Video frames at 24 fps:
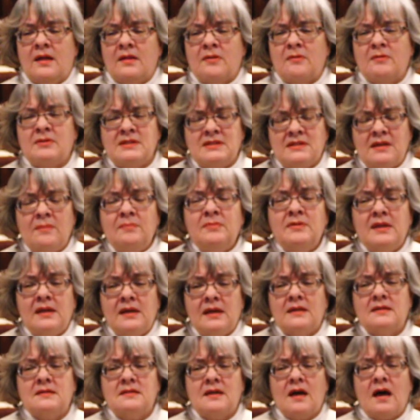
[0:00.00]
There was something
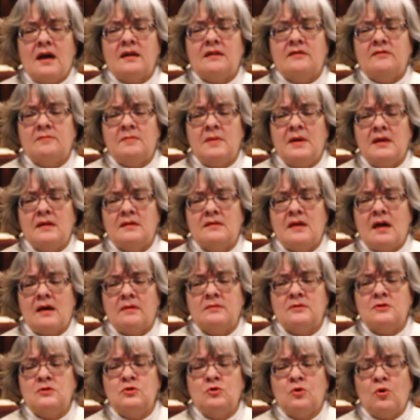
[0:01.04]
inside of me that
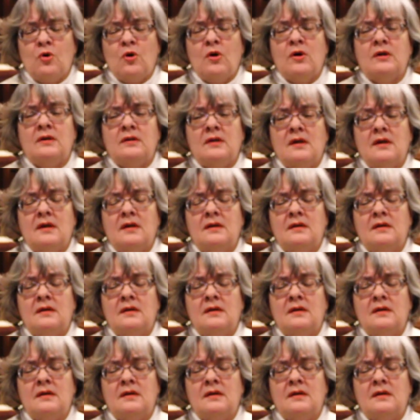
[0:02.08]
was drawn,